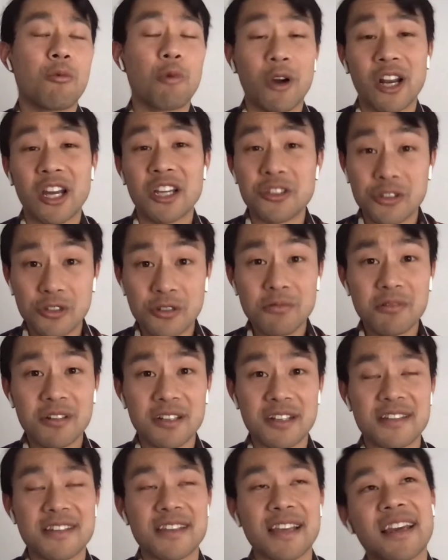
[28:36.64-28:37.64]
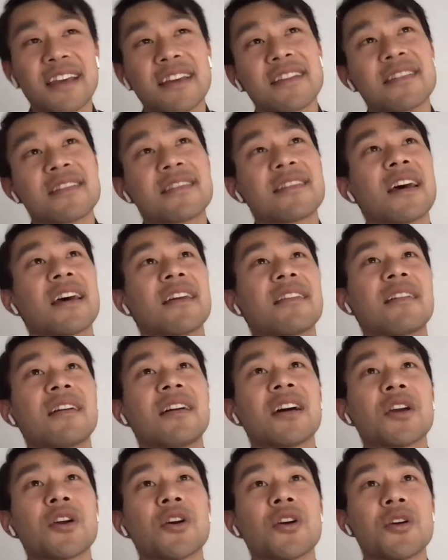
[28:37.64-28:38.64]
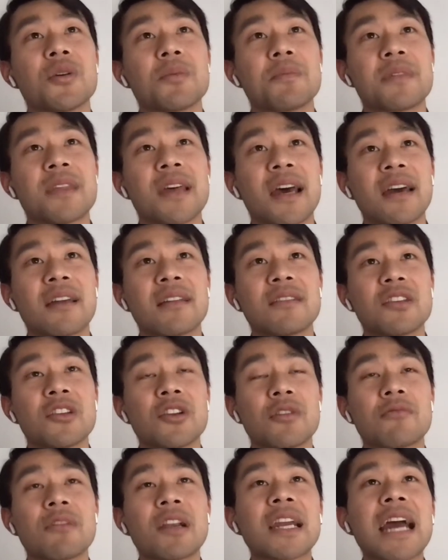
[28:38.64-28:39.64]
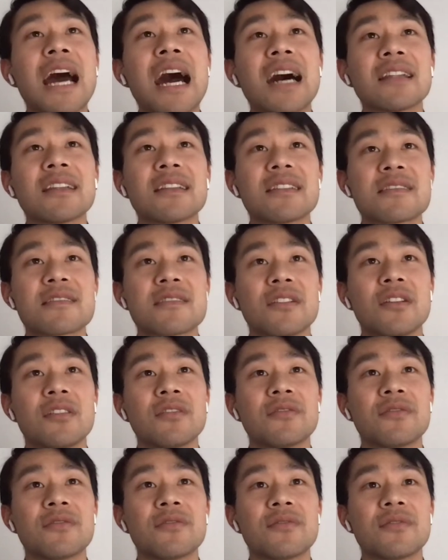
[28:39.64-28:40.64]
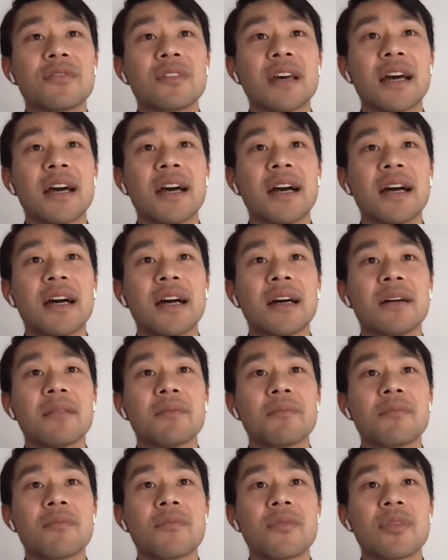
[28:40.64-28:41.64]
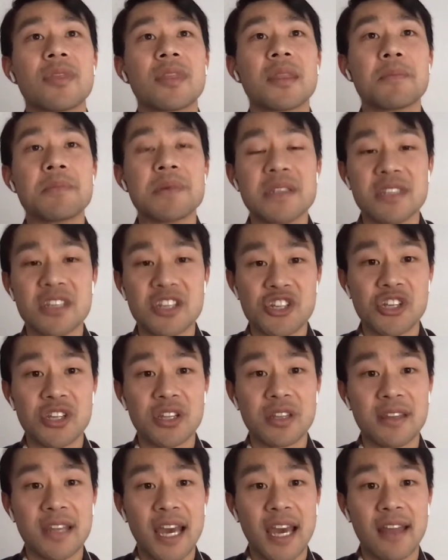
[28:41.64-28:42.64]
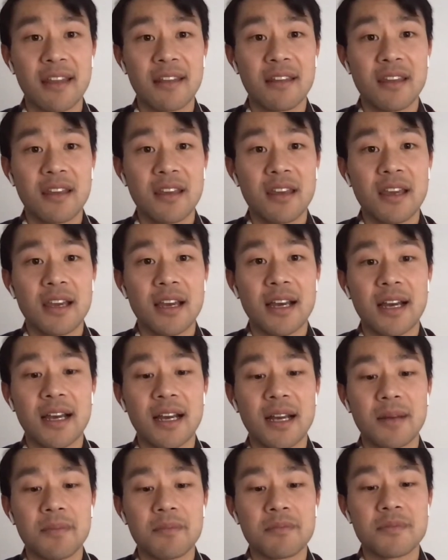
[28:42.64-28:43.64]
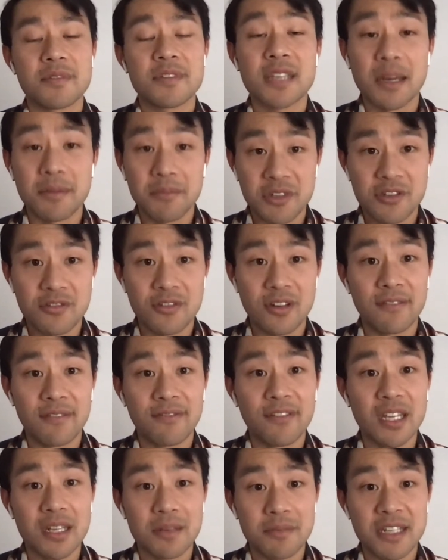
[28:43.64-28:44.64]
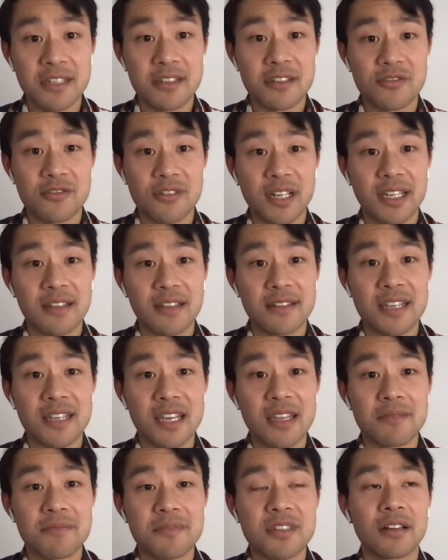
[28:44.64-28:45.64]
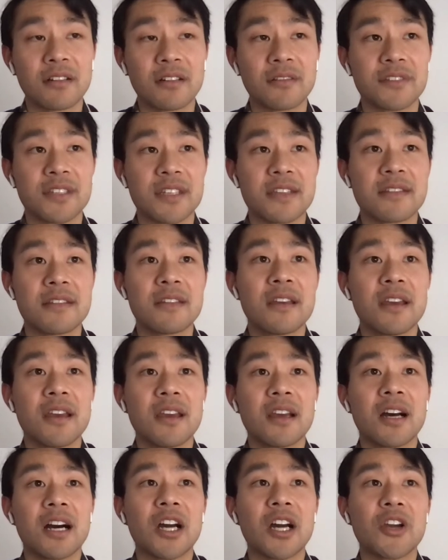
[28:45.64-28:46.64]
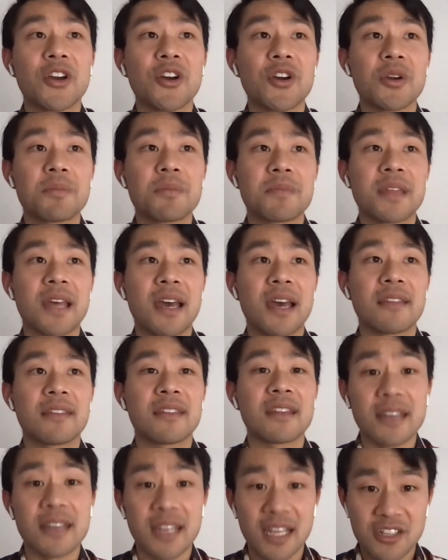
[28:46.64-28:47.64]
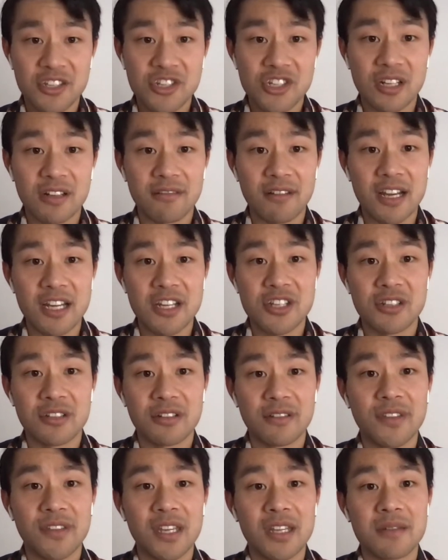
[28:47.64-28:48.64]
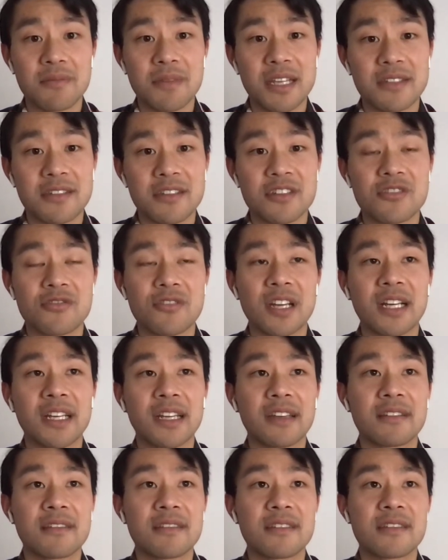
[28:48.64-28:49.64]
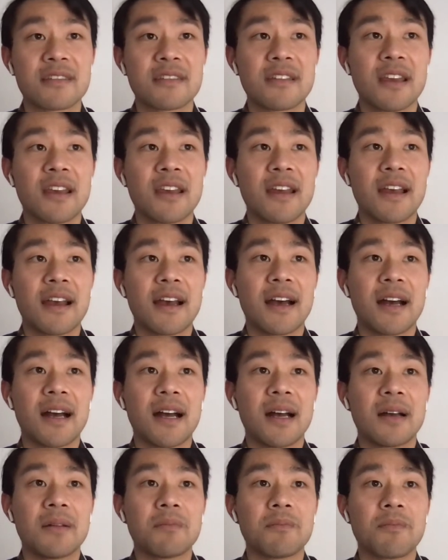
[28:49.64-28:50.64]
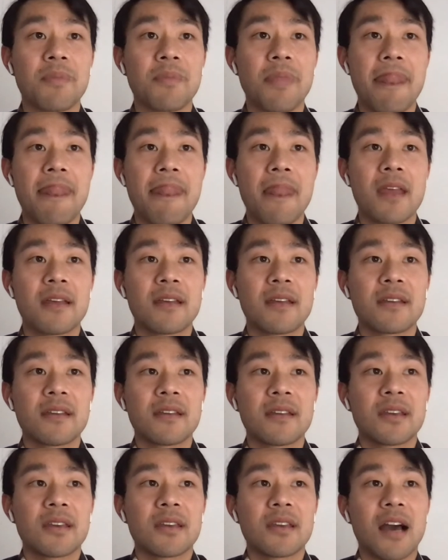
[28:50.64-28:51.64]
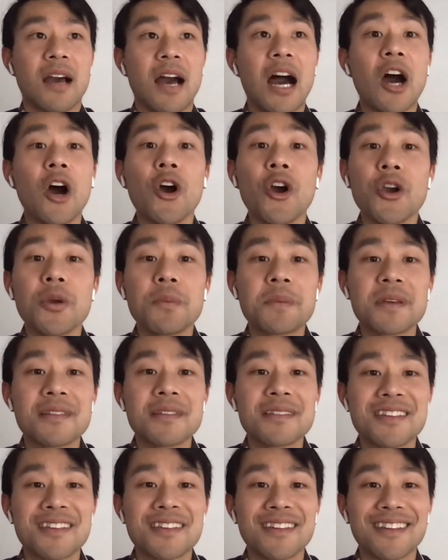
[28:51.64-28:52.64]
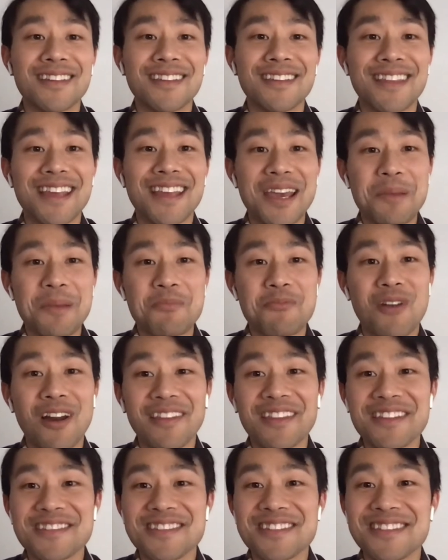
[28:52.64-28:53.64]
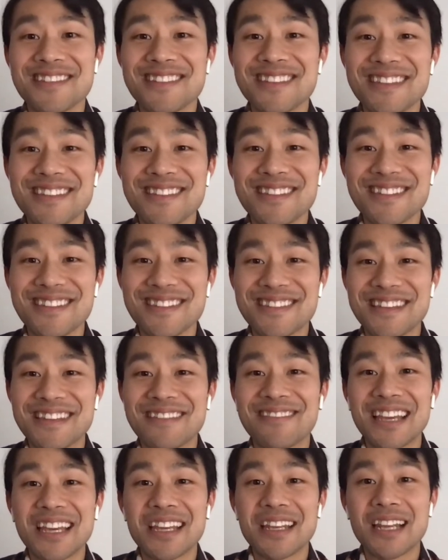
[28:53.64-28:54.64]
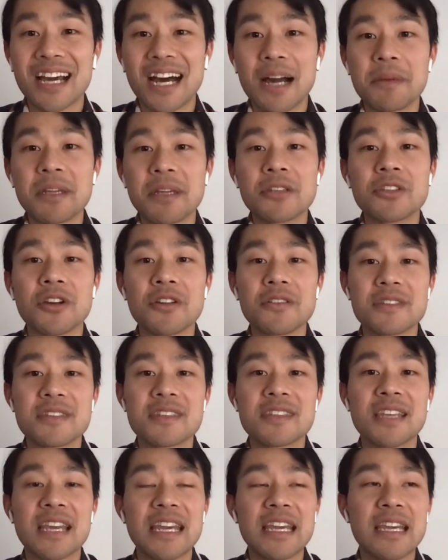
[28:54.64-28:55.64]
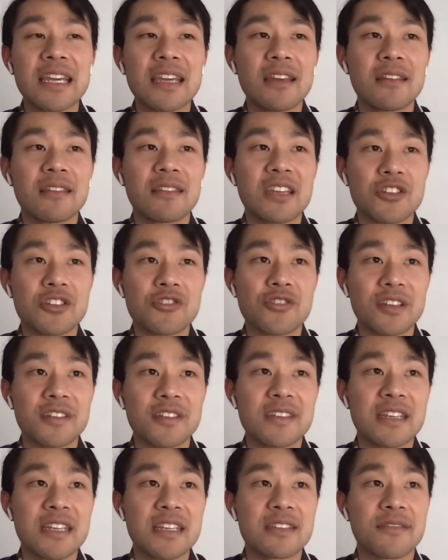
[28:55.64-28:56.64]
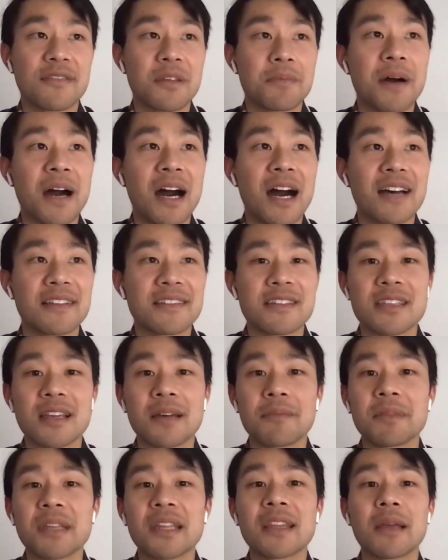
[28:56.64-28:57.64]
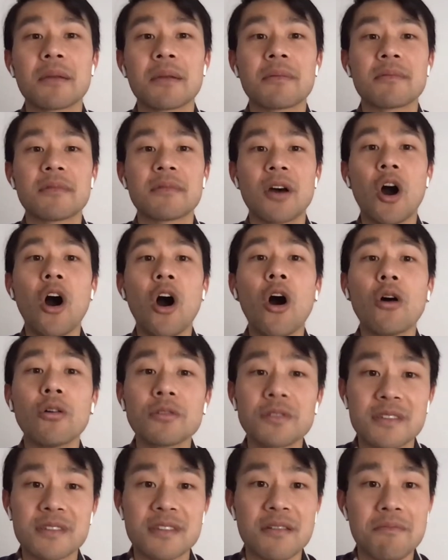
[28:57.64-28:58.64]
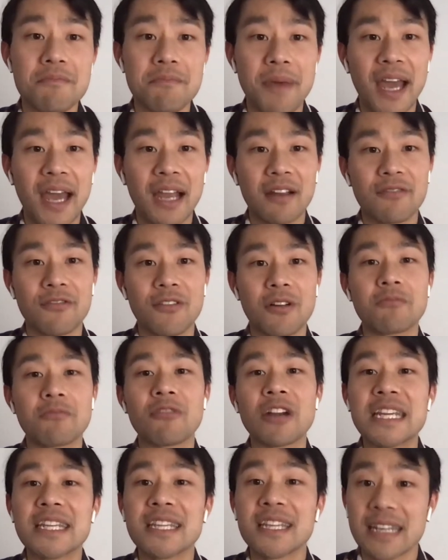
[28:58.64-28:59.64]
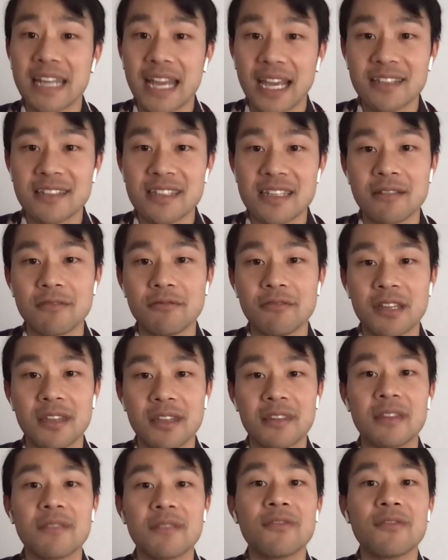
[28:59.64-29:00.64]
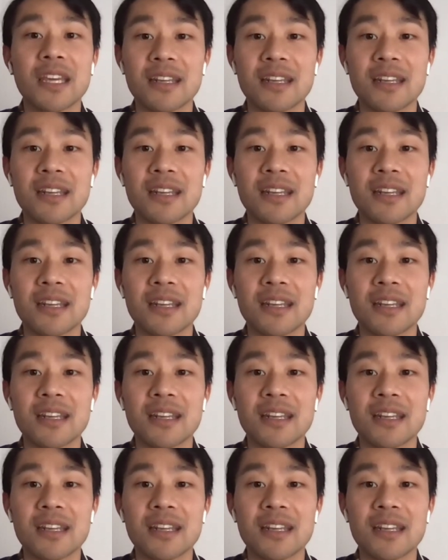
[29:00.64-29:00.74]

What I do want to say is that I hope that, regardless of the position that some Vietnamese Australians see themselves in, I hope that the next generation of Vietnamese Australians are open to their brothers and sisters in Vietnam and don't see the atrocities of the past as something that holds them back from reconnecting with the